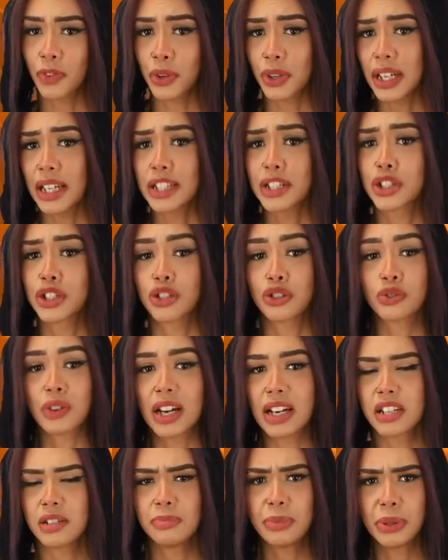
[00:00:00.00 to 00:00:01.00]
for its
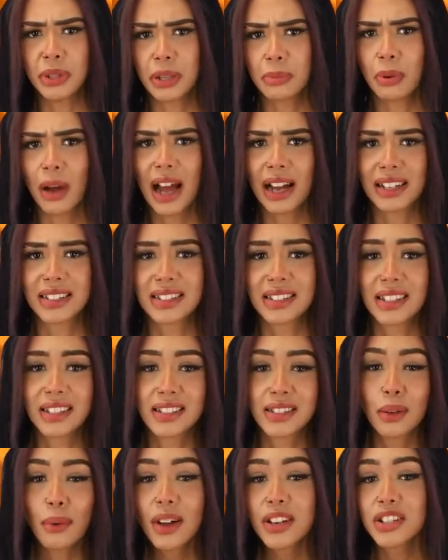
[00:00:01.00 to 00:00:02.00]
strange beauty
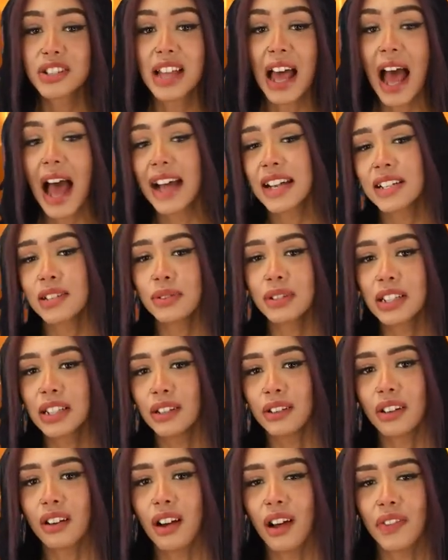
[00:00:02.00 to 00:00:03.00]
practices, so I just had to
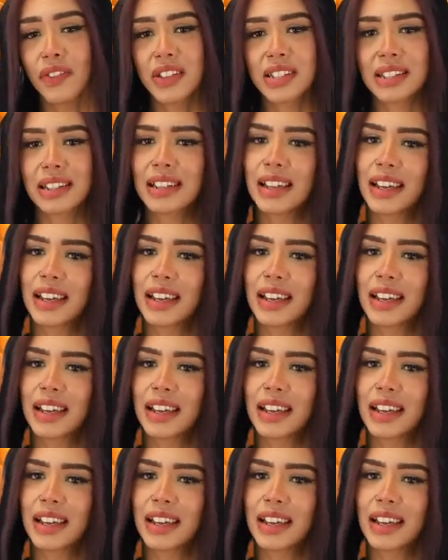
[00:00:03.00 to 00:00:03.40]
include it on this